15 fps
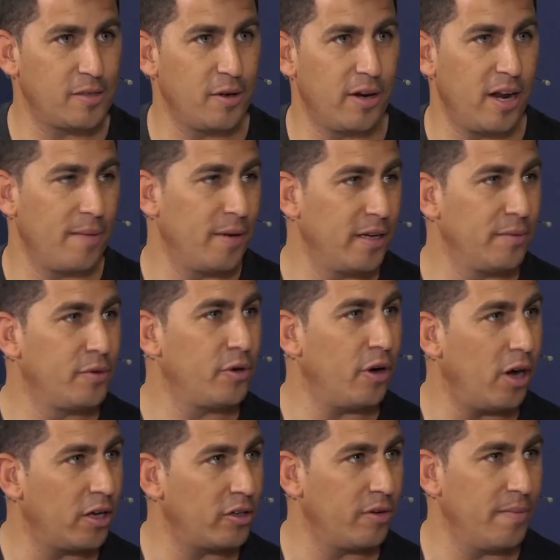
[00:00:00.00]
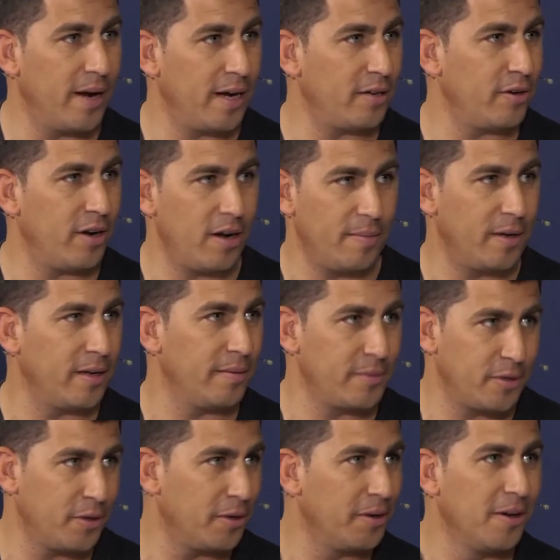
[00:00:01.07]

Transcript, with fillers: to enable them to automate, to enable them to,